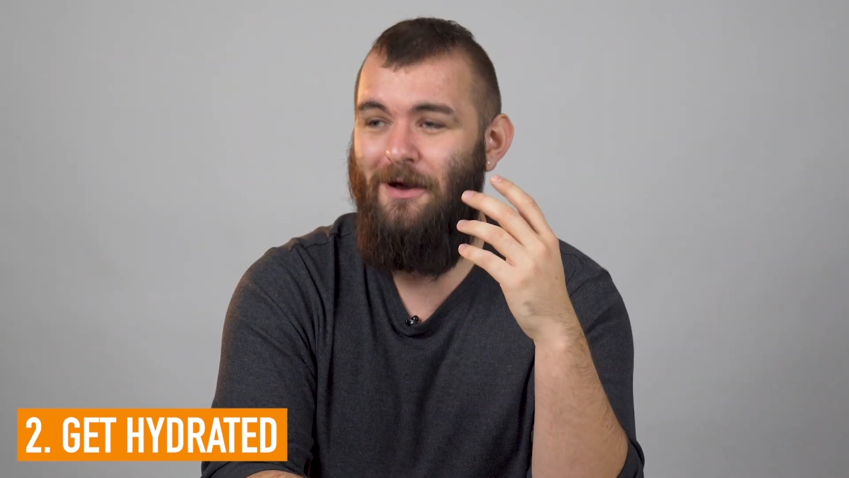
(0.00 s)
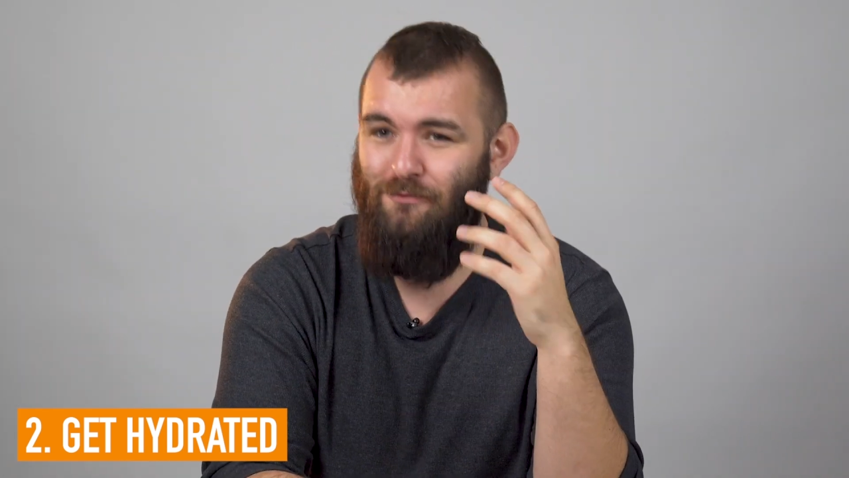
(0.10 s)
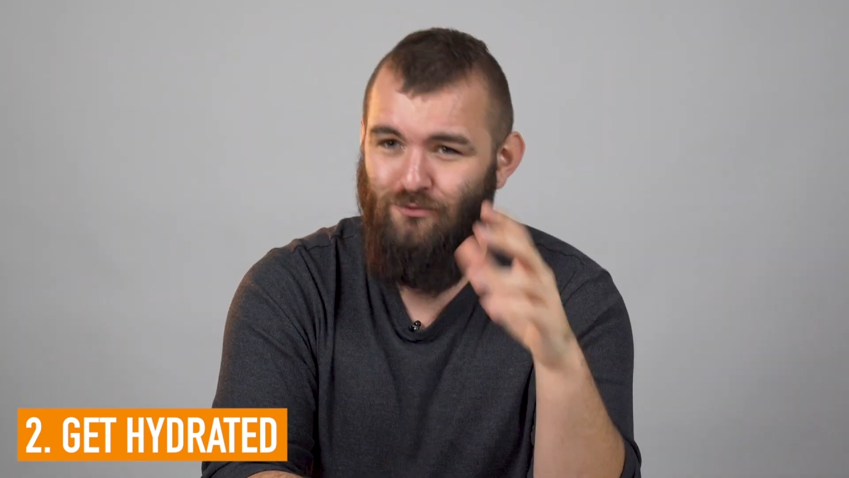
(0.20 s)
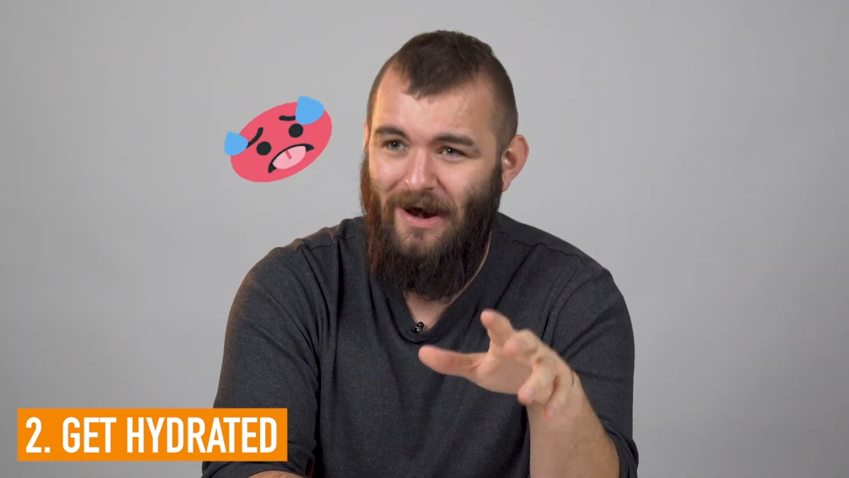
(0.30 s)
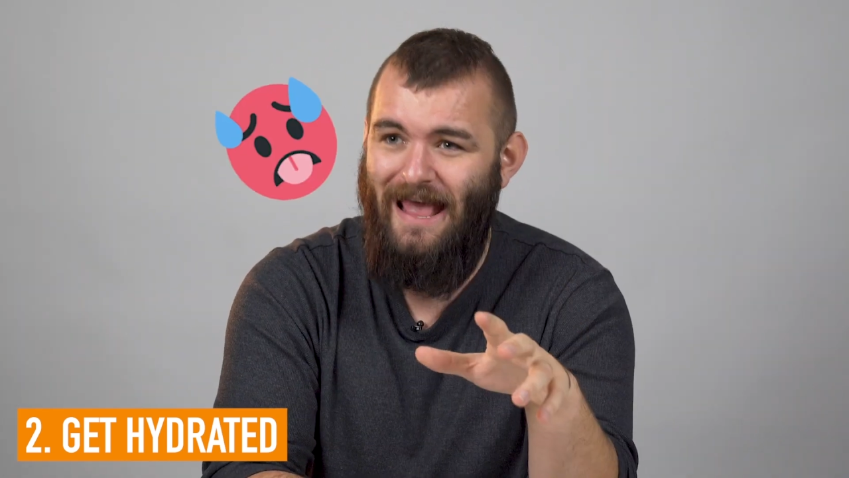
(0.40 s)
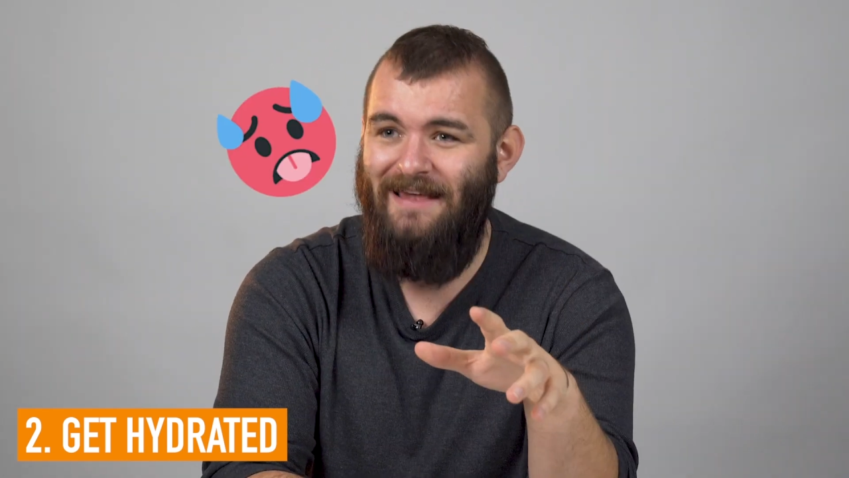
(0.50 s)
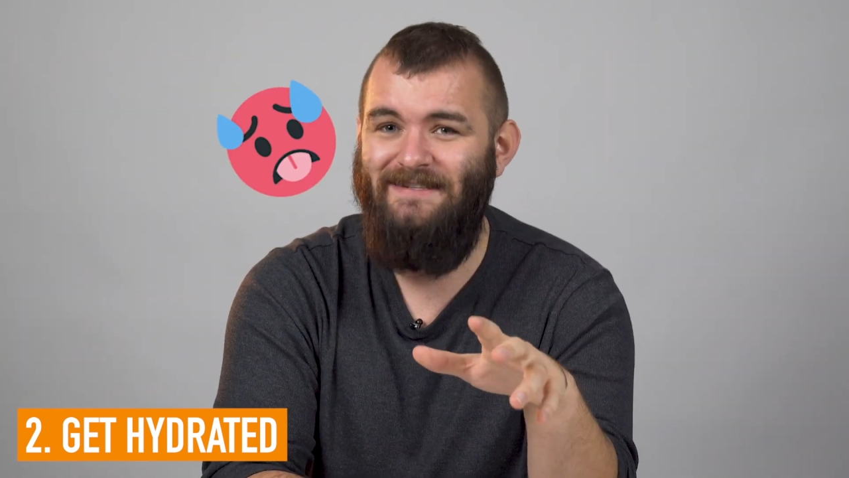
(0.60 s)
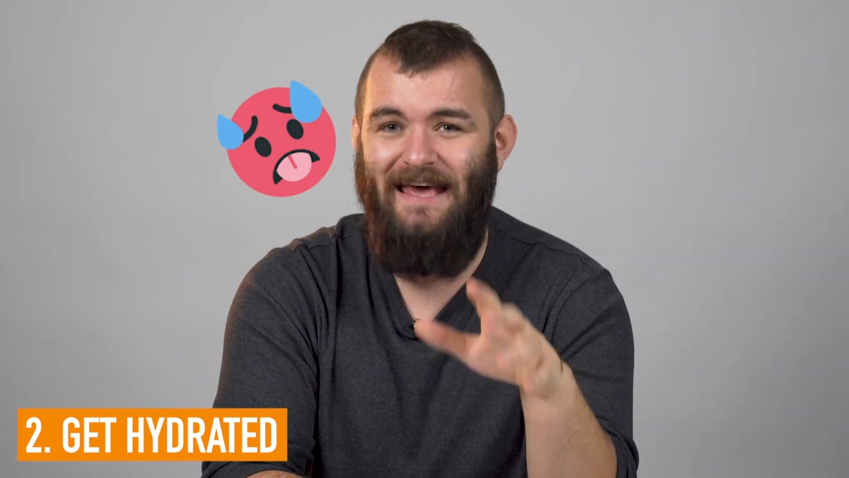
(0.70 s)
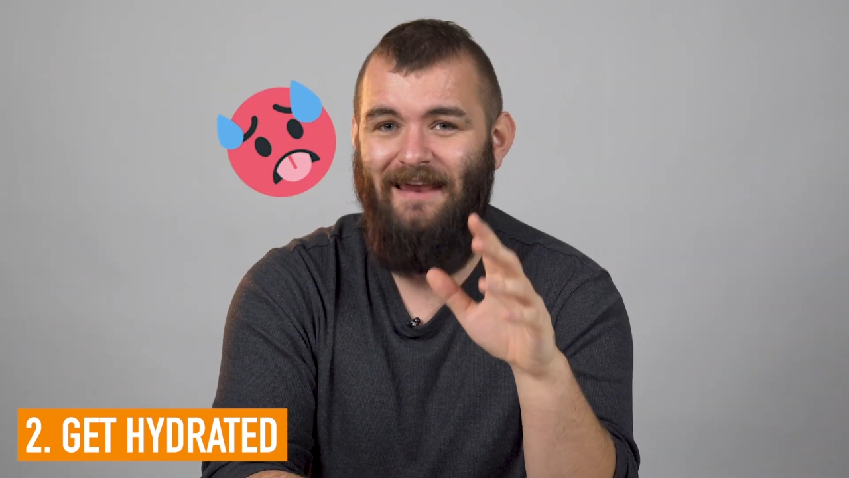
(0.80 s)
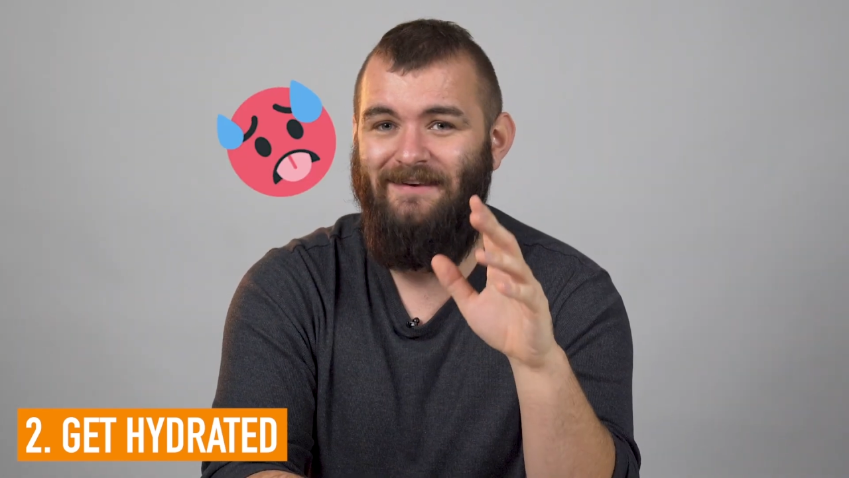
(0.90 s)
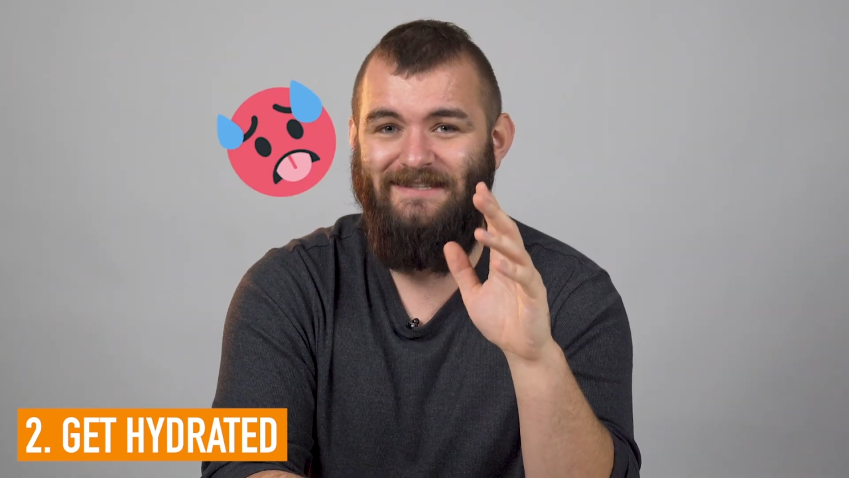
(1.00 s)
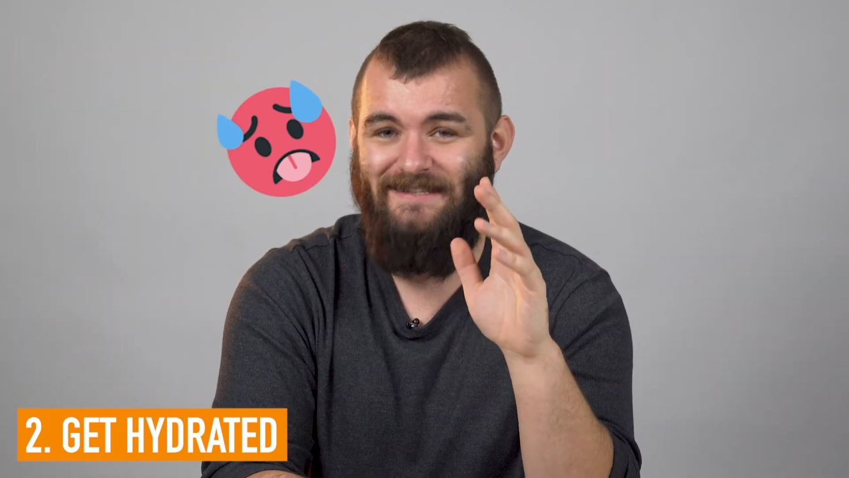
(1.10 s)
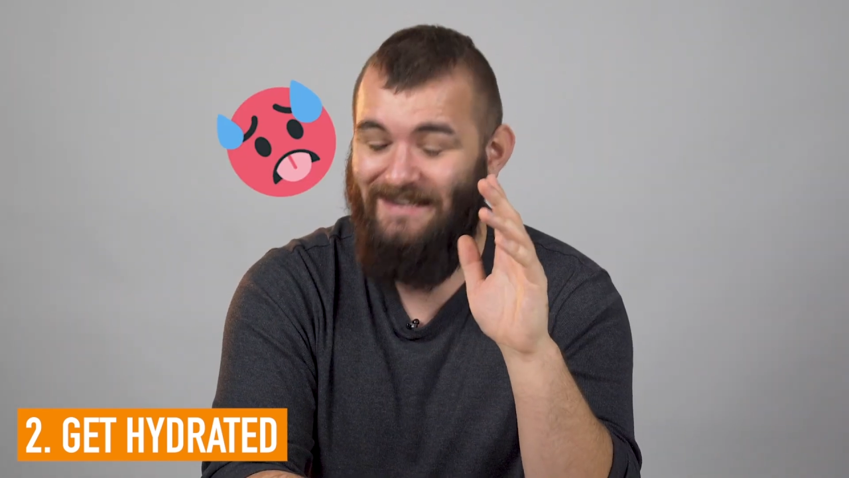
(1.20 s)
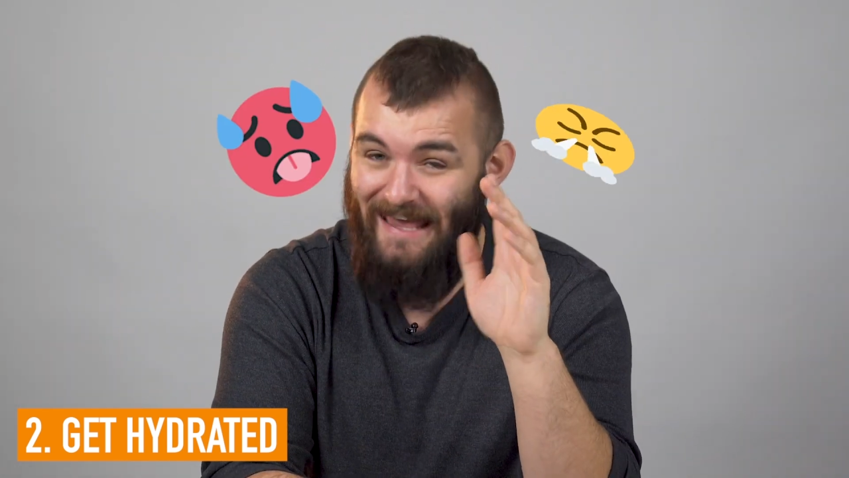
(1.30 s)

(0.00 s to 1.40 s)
red and